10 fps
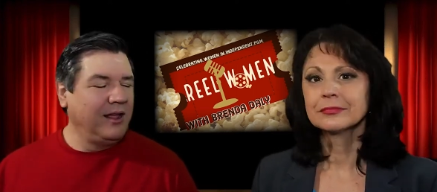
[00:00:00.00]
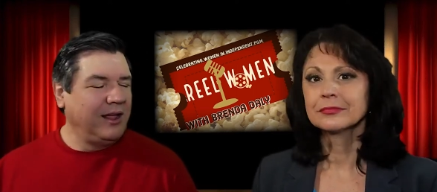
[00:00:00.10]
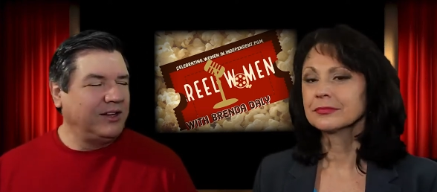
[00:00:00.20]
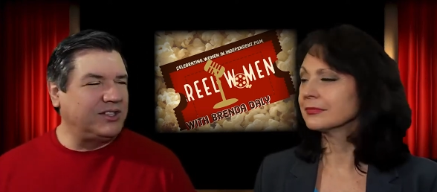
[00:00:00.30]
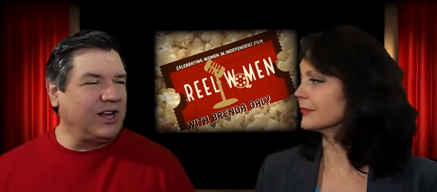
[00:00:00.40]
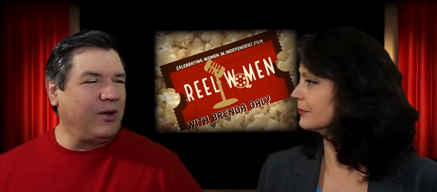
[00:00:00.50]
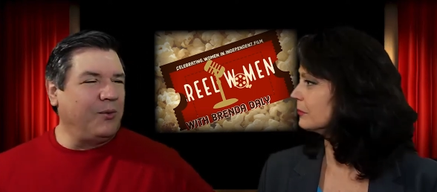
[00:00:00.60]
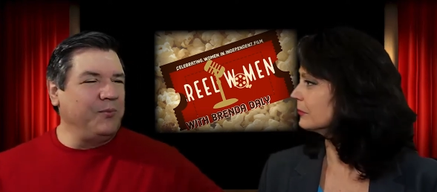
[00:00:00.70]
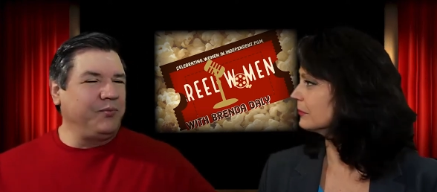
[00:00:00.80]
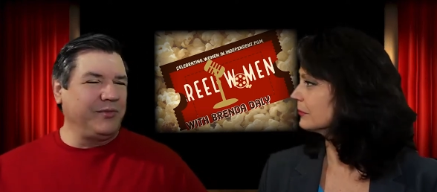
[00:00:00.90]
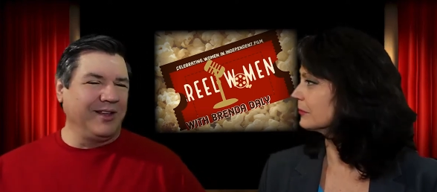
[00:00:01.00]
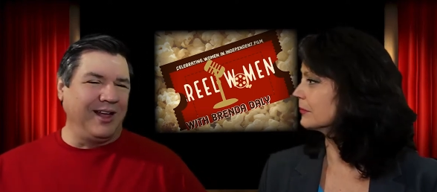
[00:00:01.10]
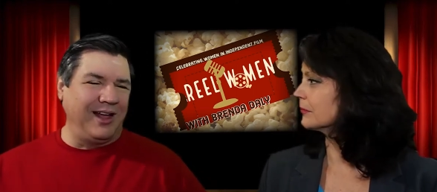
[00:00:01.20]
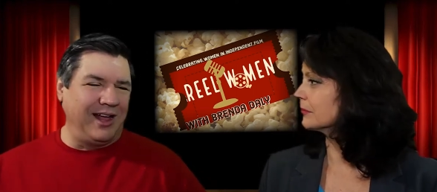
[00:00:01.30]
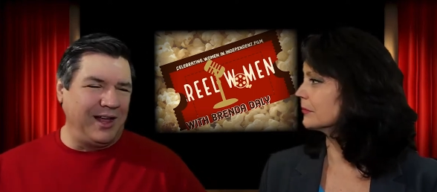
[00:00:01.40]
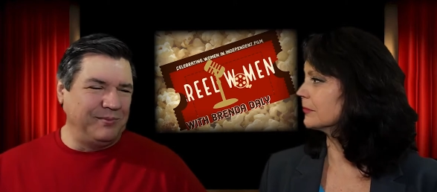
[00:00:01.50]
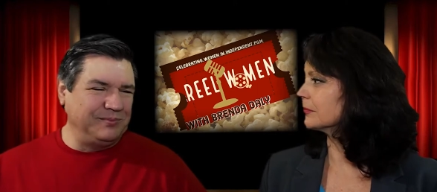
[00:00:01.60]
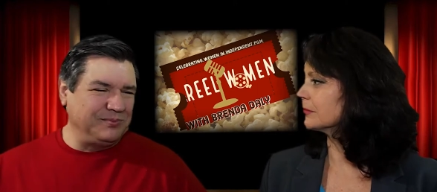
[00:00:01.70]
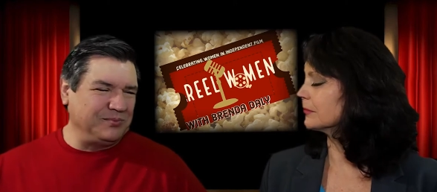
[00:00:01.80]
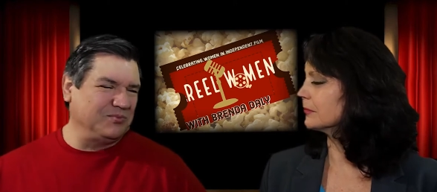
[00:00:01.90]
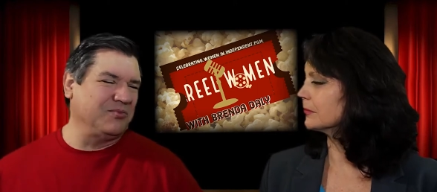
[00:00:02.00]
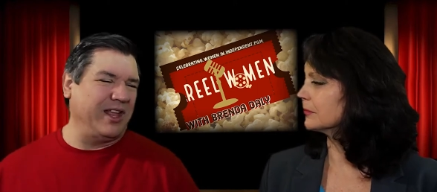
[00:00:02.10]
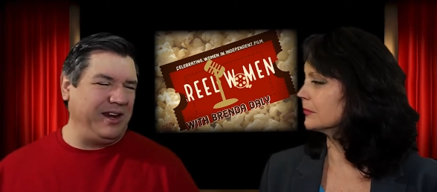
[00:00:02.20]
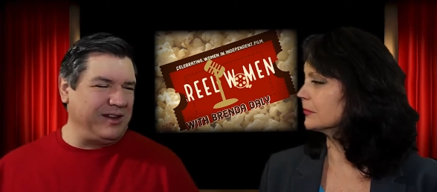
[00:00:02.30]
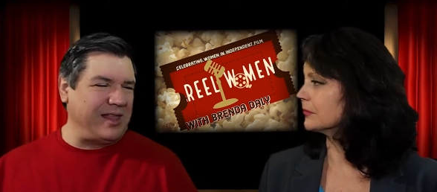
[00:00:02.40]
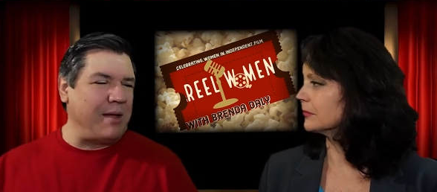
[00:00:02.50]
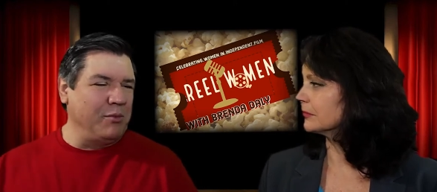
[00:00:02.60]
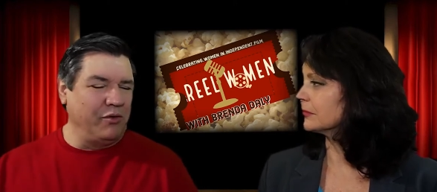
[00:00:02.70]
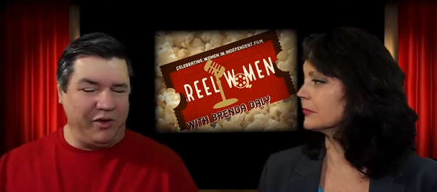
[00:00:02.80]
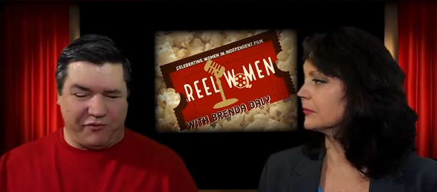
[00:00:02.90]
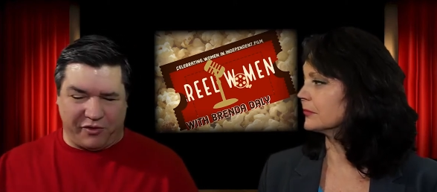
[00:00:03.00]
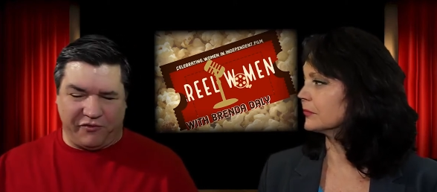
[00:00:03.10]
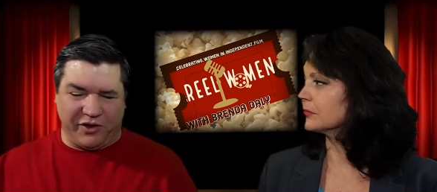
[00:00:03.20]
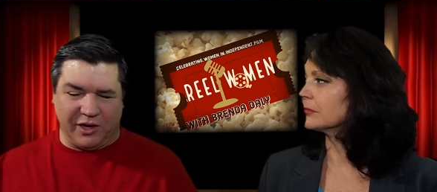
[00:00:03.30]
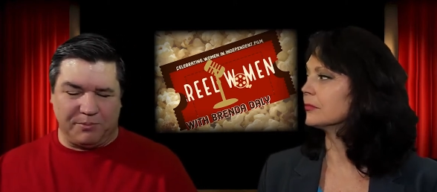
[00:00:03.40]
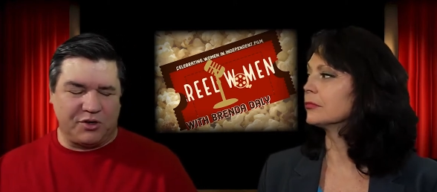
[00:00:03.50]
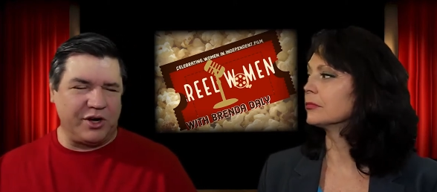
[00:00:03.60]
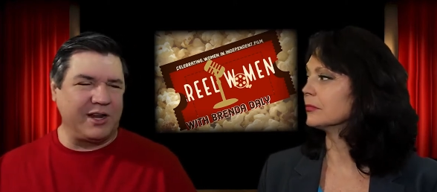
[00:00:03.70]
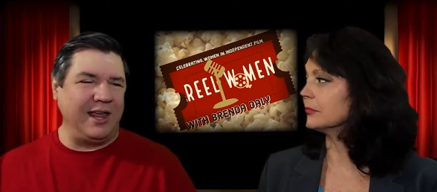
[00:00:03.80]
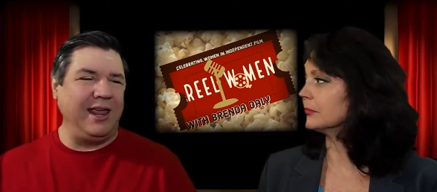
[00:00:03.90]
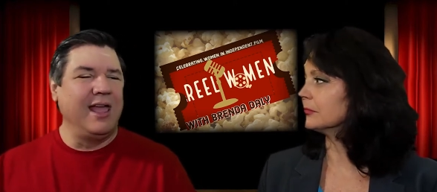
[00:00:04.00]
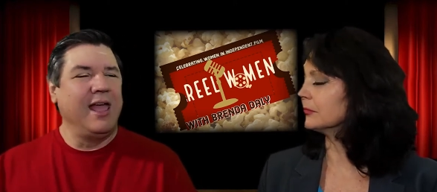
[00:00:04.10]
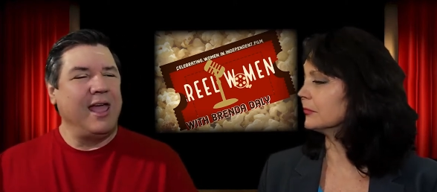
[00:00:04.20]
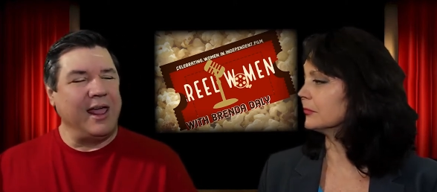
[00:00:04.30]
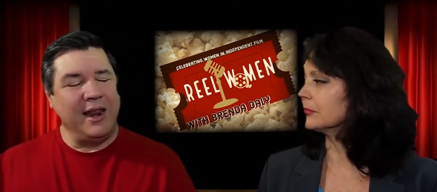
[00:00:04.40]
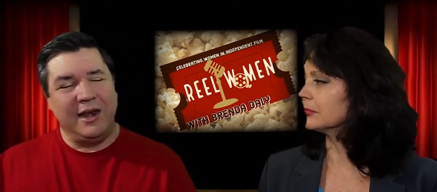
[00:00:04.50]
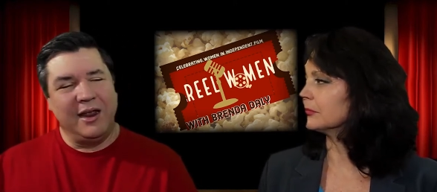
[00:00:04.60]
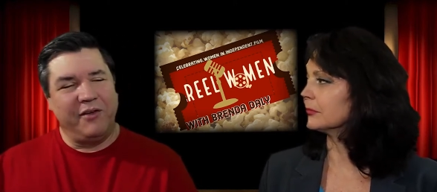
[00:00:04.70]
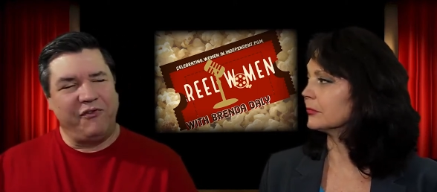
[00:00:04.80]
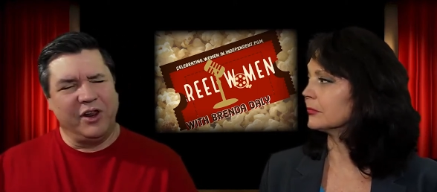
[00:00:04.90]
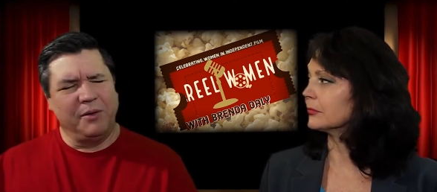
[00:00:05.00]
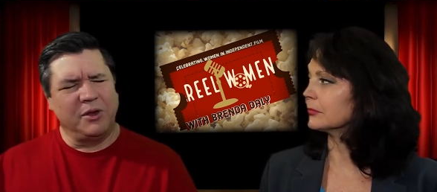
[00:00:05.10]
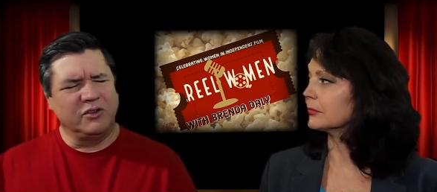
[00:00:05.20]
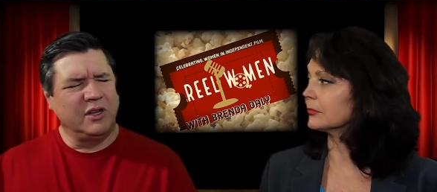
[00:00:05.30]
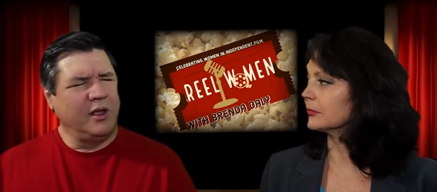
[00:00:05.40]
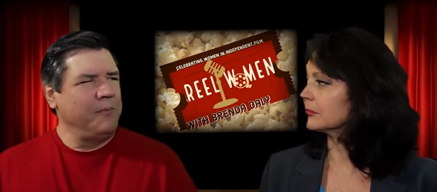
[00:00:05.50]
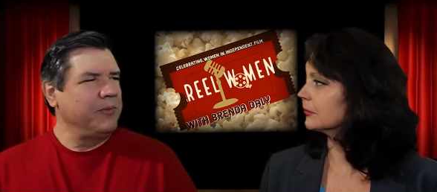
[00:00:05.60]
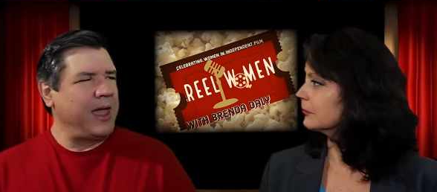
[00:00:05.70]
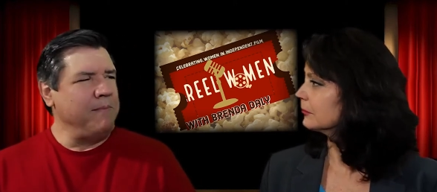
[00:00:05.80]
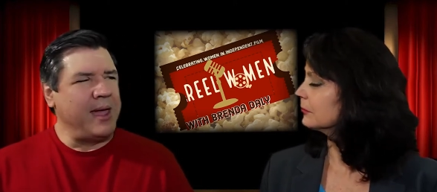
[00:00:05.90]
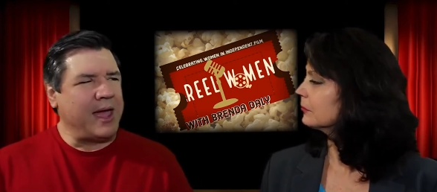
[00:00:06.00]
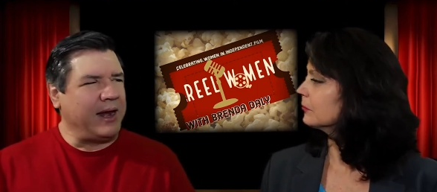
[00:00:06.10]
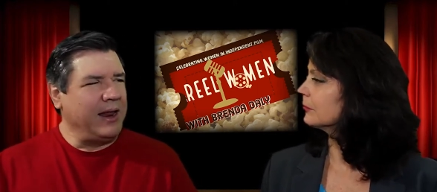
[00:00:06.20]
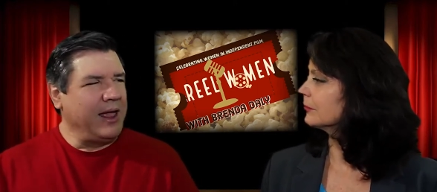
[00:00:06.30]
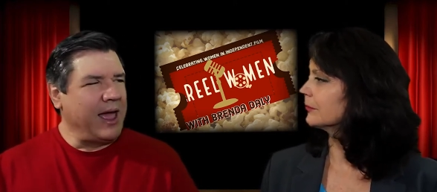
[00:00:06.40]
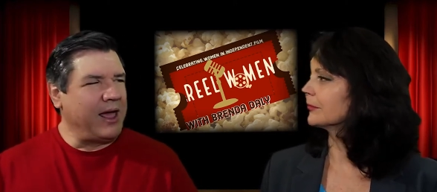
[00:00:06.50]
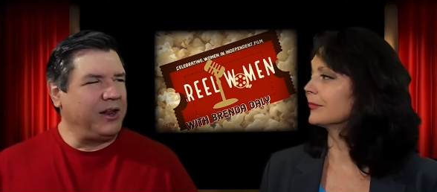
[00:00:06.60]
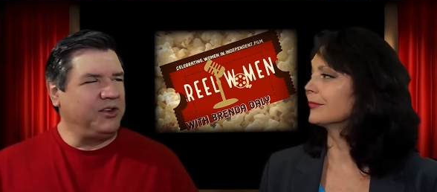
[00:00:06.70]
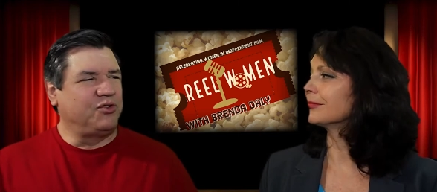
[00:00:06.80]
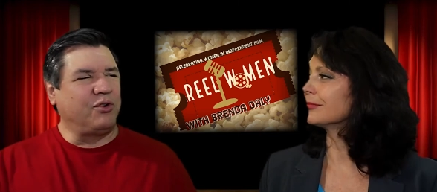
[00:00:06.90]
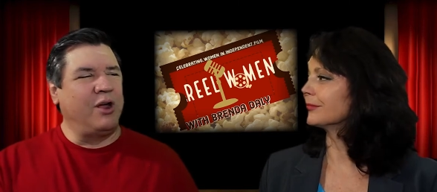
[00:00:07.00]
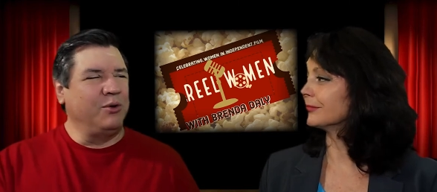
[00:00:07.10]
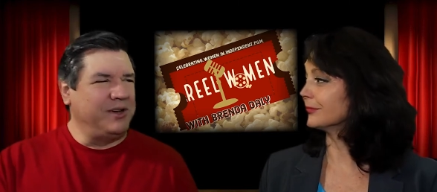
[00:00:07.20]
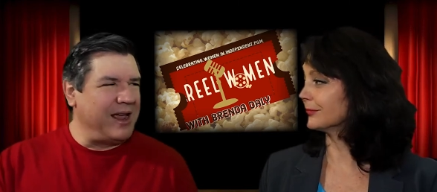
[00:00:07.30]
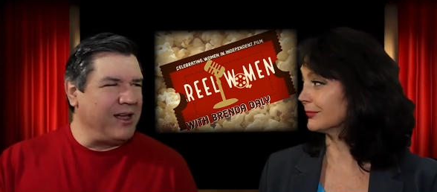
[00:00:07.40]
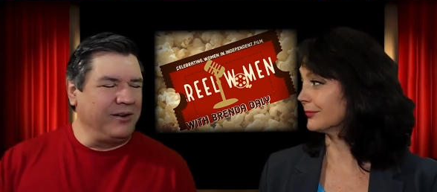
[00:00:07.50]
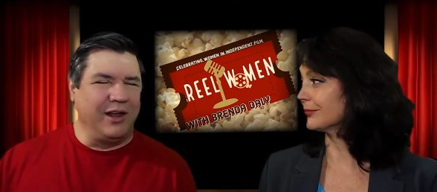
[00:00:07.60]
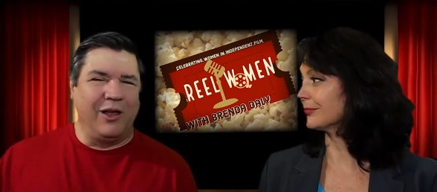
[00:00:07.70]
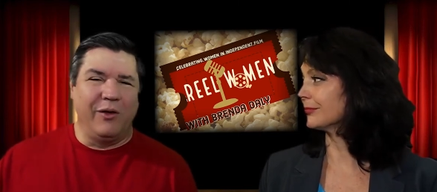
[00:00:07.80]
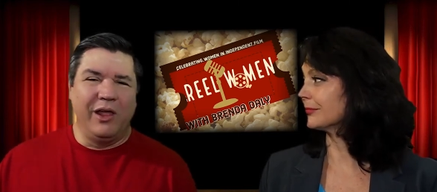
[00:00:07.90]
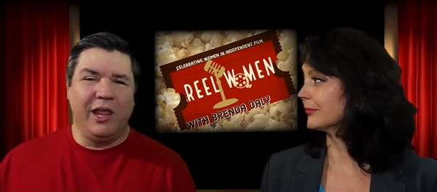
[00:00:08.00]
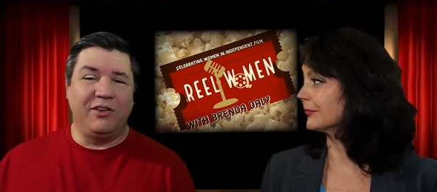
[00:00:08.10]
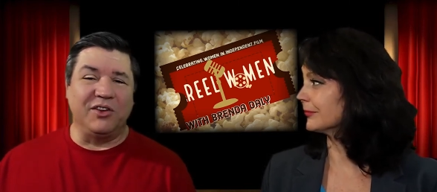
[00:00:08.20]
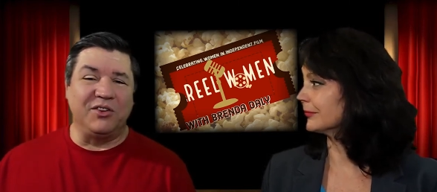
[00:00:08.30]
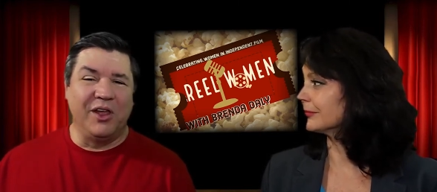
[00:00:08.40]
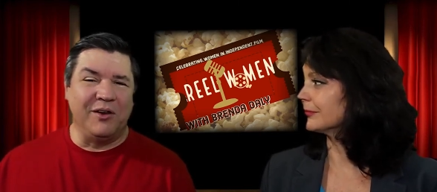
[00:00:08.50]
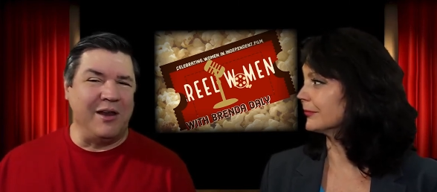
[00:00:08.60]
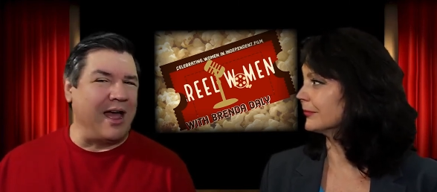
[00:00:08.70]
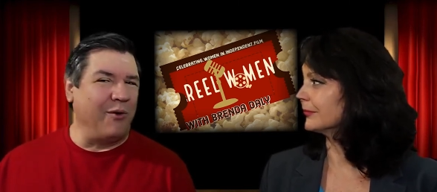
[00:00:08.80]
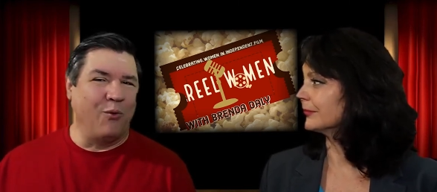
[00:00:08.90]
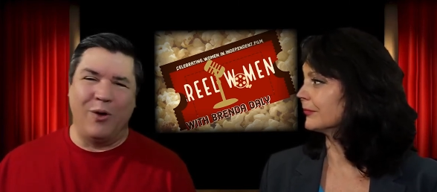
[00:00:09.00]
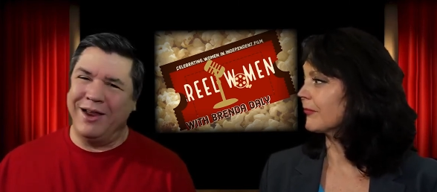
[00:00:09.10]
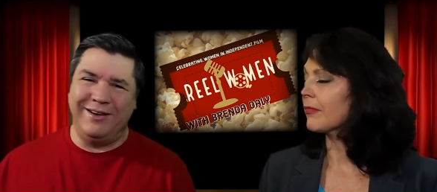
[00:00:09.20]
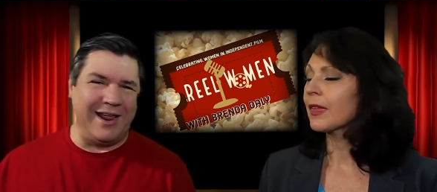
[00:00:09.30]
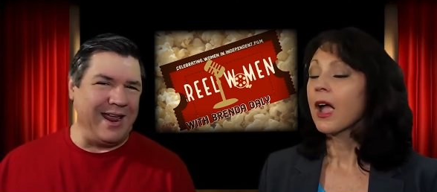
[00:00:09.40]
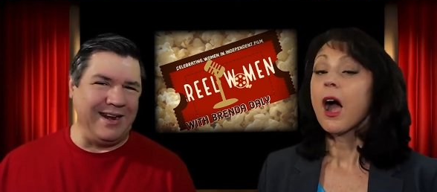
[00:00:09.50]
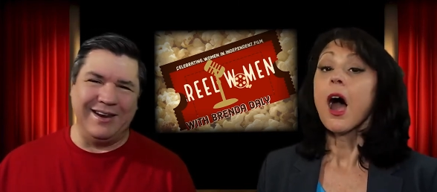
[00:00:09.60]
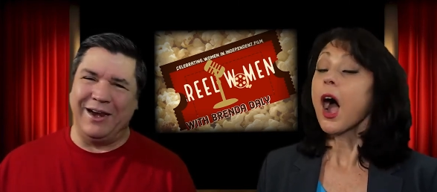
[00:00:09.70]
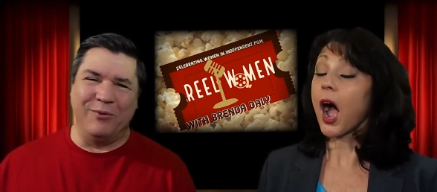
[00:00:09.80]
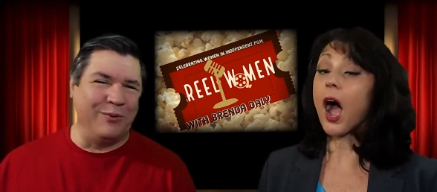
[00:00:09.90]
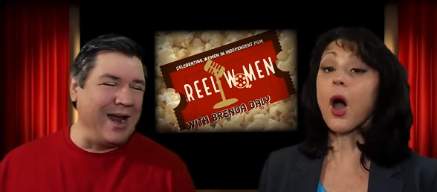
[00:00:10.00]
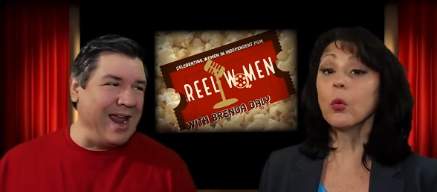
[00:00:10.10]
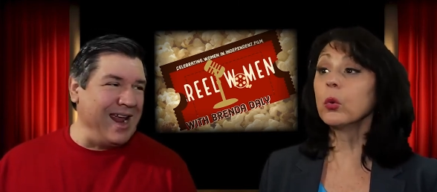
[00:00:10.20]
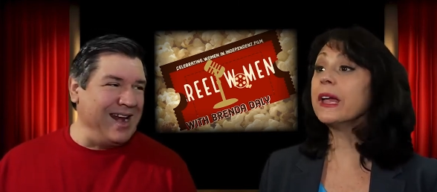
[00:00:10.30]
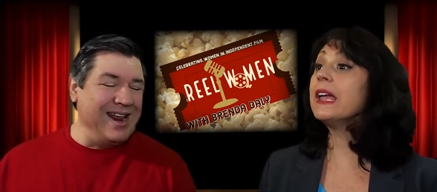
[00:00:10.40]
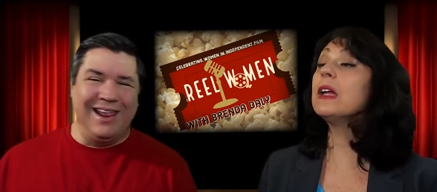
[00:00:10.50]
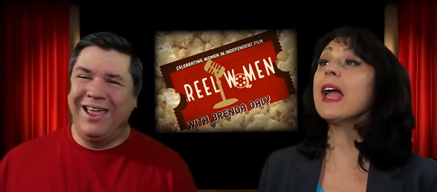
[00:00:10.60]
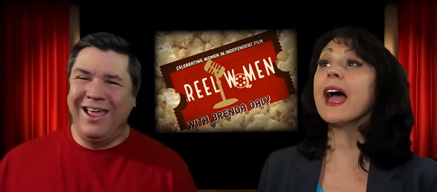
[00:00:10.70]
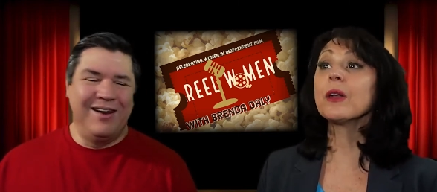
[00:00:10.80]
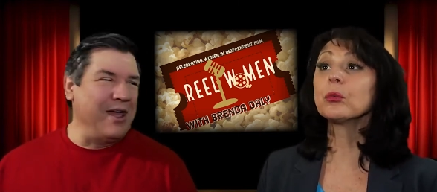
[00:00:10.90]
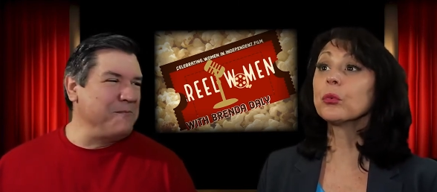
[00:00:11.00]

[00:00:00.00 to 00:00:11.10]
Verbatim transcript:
Speaker 1: So um, he did that movie for Philip Tricky, and then uh, Philip goes, "Hey Matt, how did drone down go? He says, not one day did it rain. We had